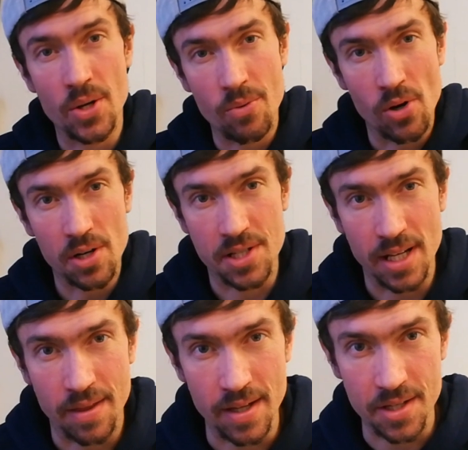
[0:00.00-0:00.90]
So he
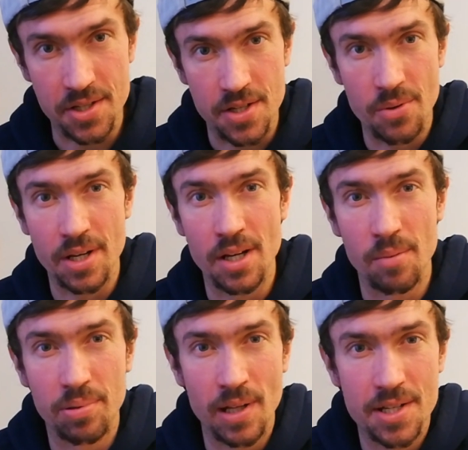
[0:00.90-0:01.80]
works like this. You could
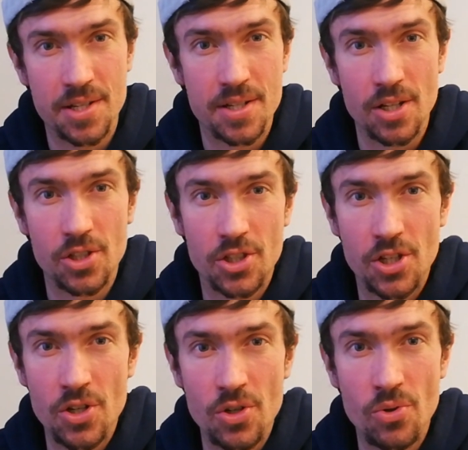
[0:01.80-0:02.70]

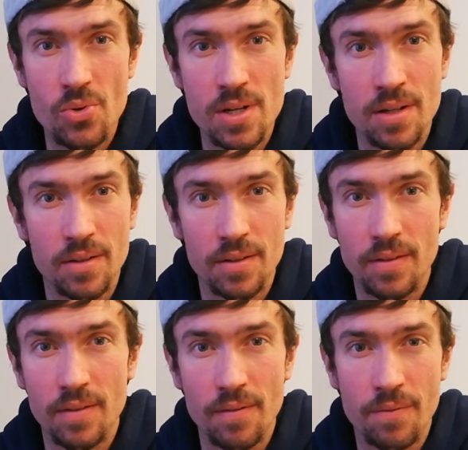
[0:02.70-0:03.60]
+2
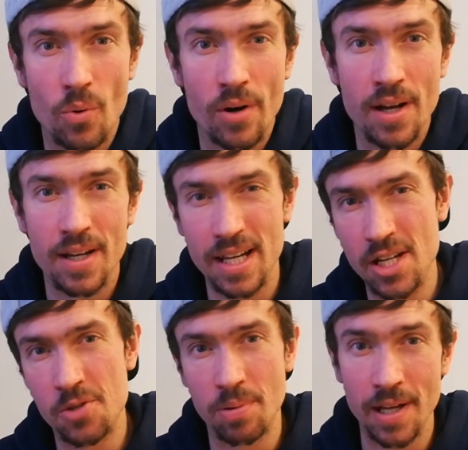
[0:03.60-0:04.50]
for
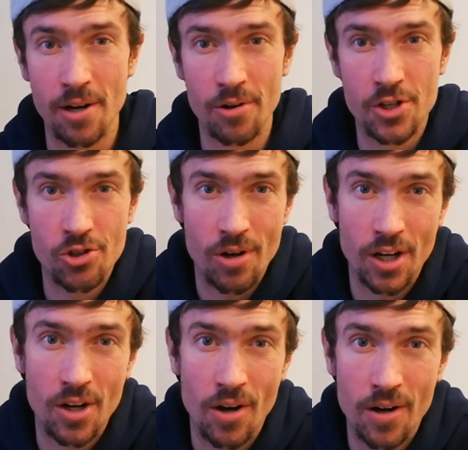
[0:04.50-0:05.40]
each player to
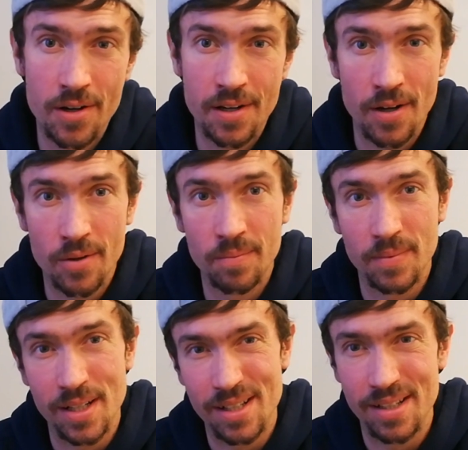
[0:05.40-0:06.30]
draw a card, you
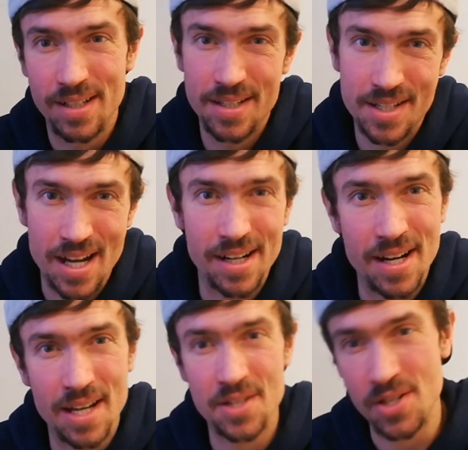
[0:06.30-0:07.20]
know. It's
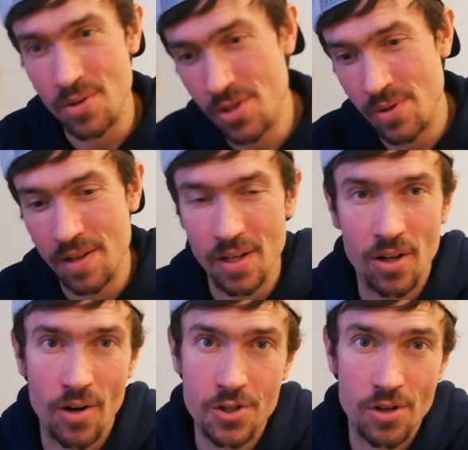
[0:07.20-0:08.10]
kind of nice. You do get
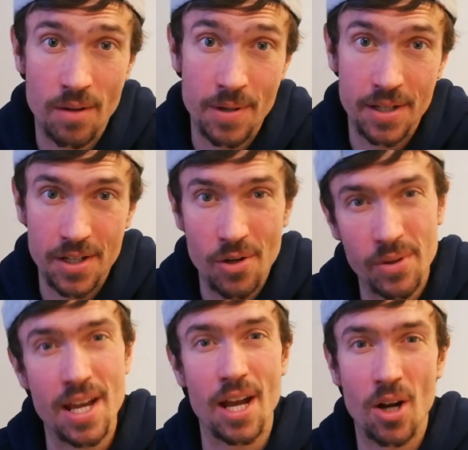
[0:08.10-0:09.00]
the card draw, but
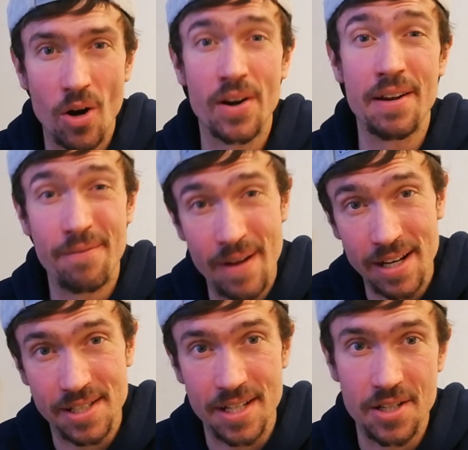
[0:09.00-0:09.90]
you don't get card
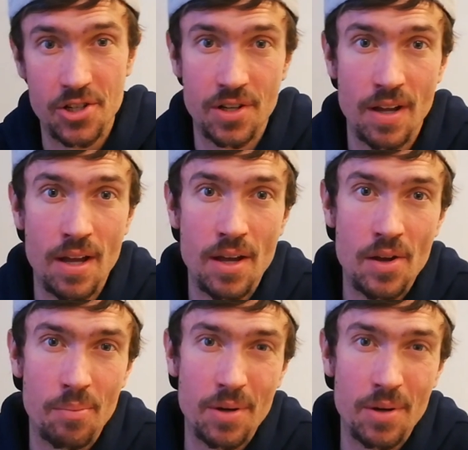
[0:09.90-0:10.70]
advantage.